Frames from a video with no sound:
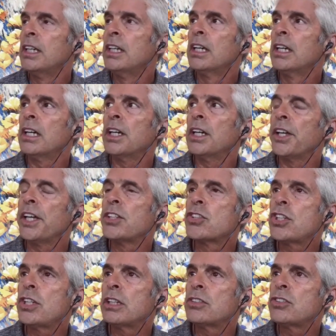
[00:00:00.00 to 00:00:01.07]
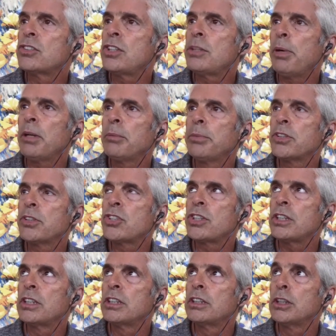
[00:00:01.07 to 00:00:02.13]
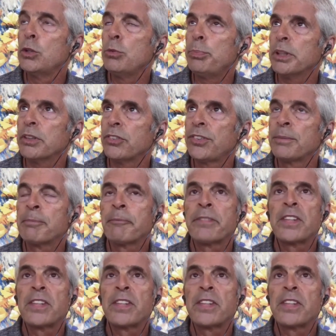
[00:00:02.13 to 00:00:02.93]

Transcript: uh, and she, she published in Lupus